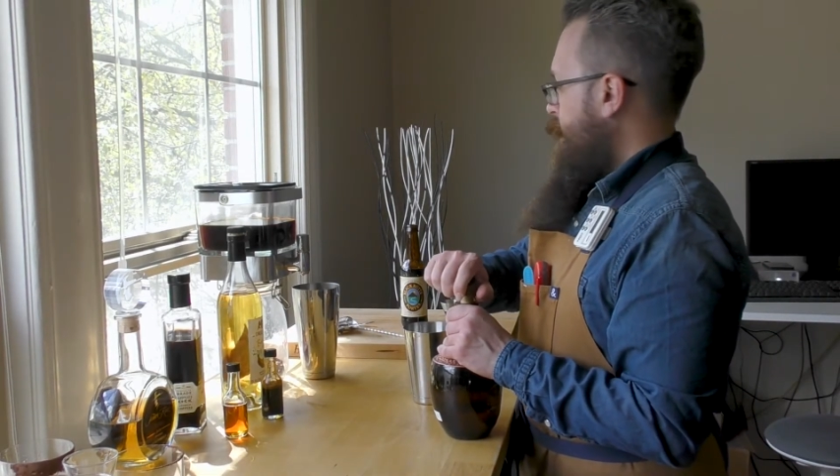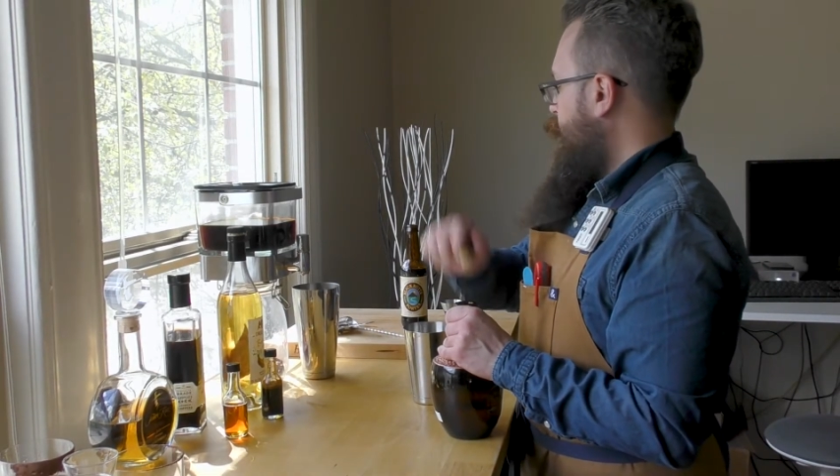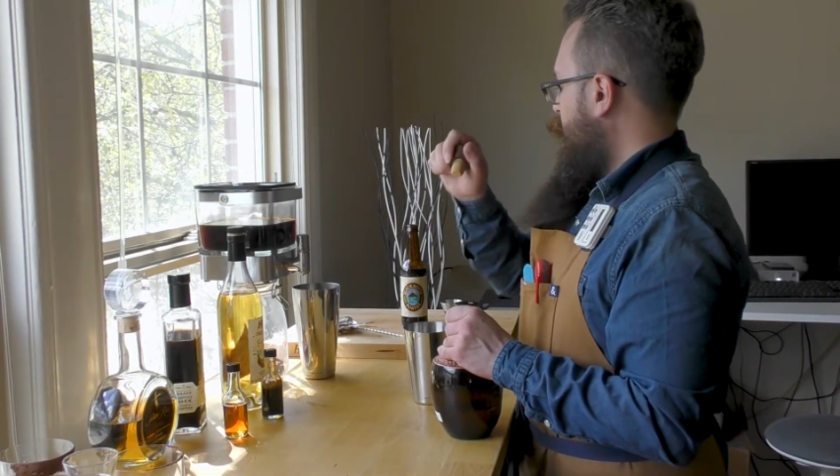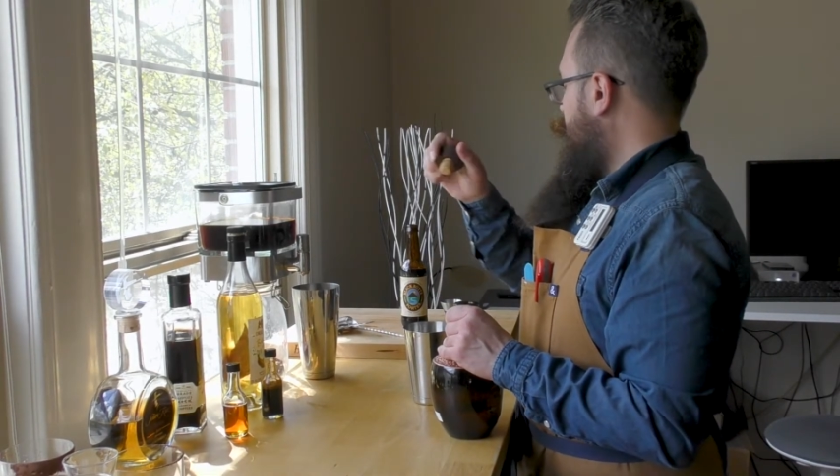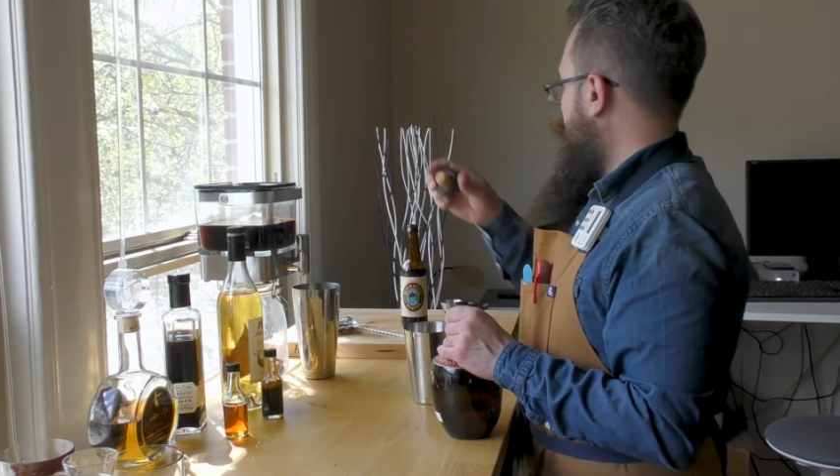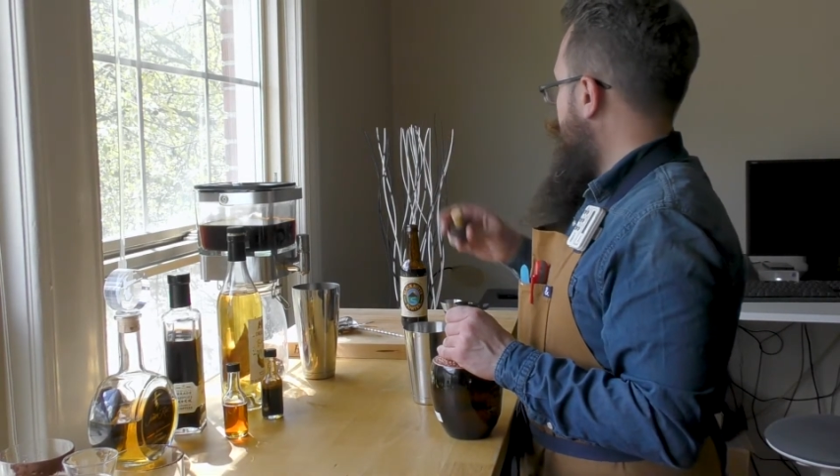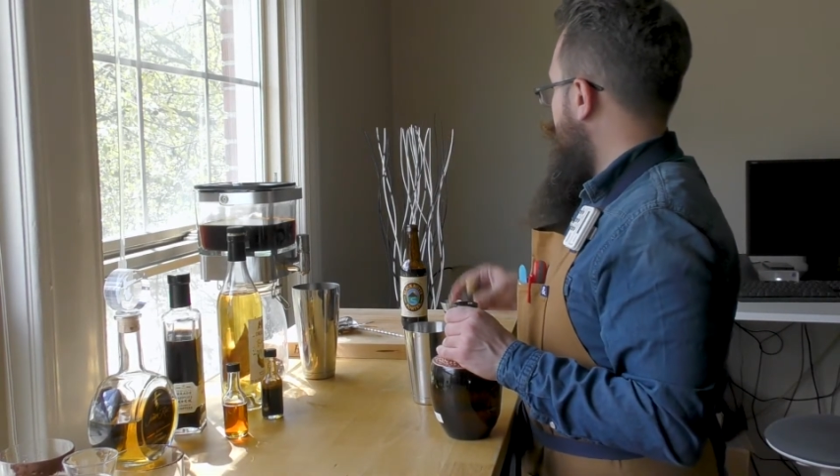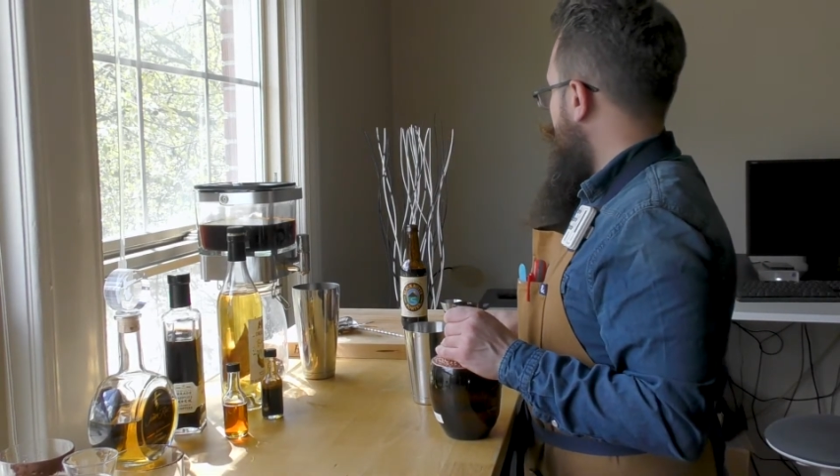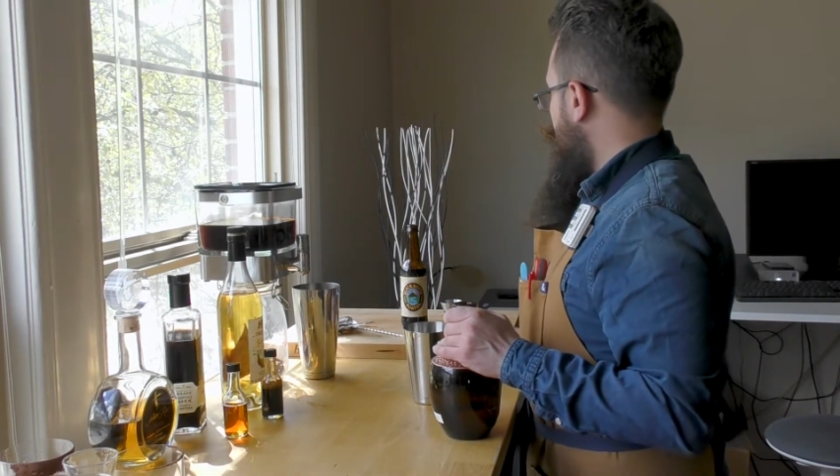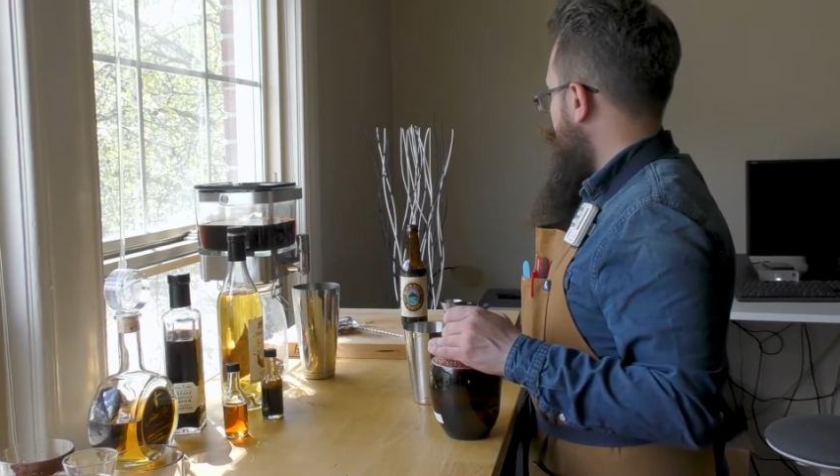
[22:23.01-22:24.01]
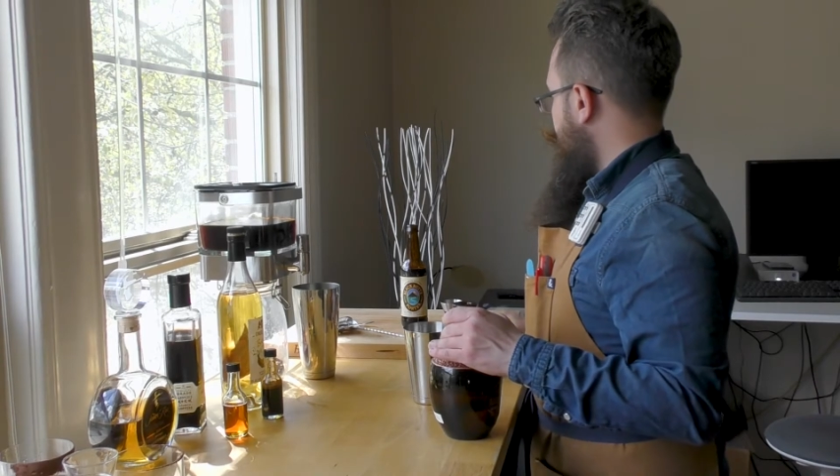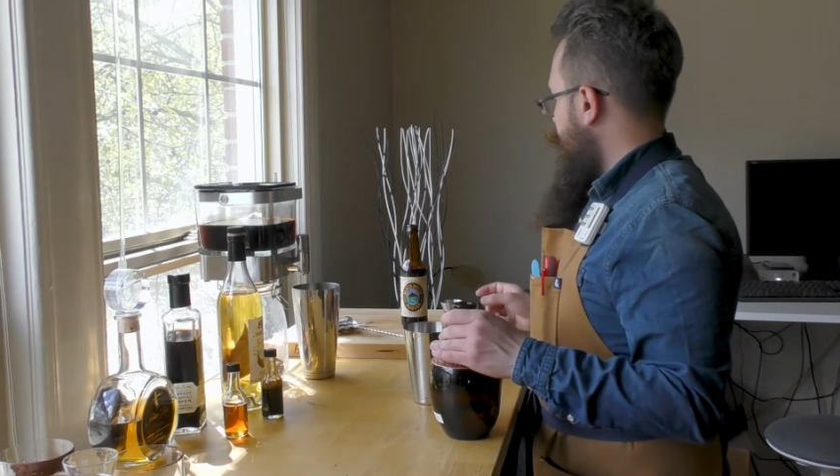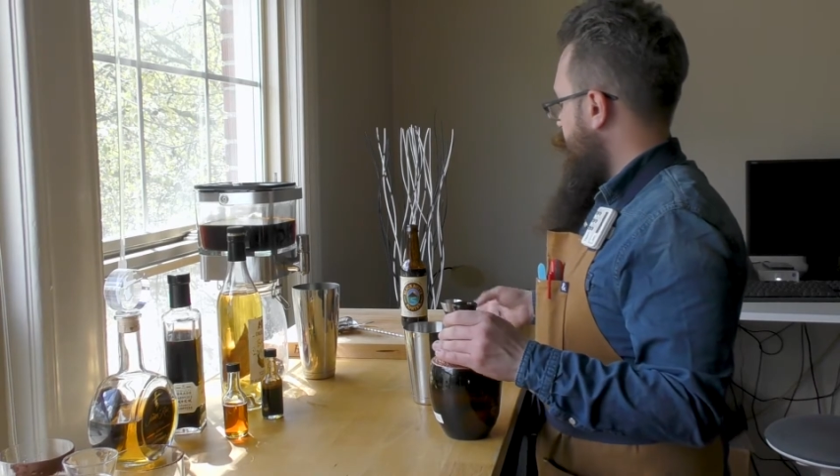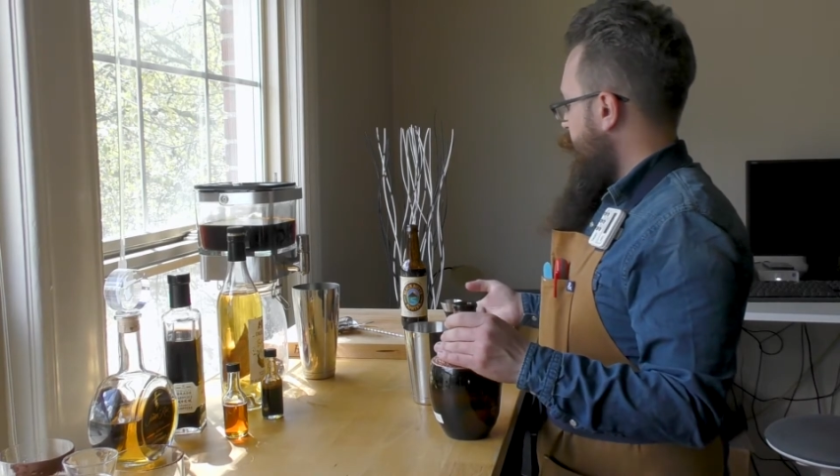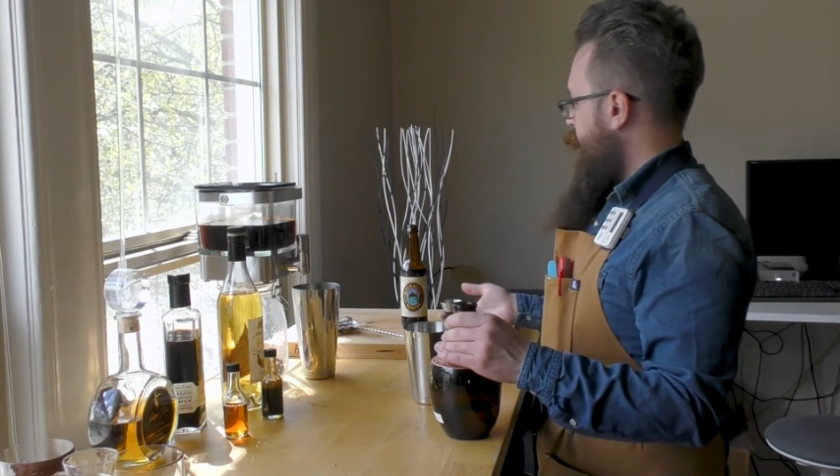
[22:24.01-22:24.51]
We're going to start
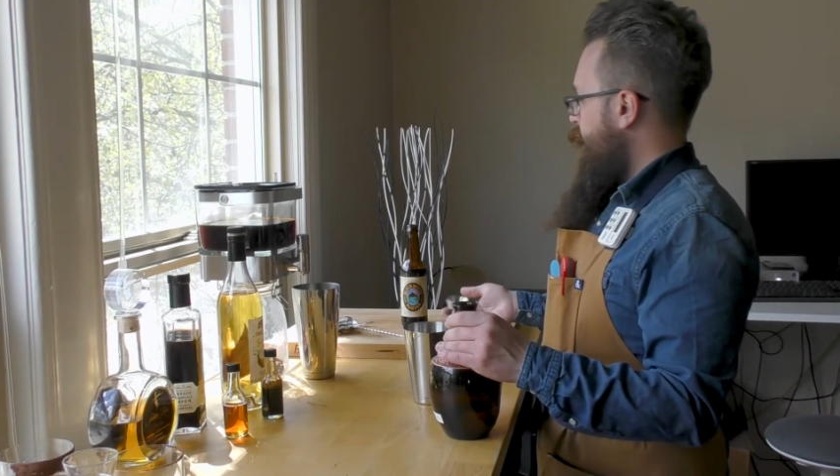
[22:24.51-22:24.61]
with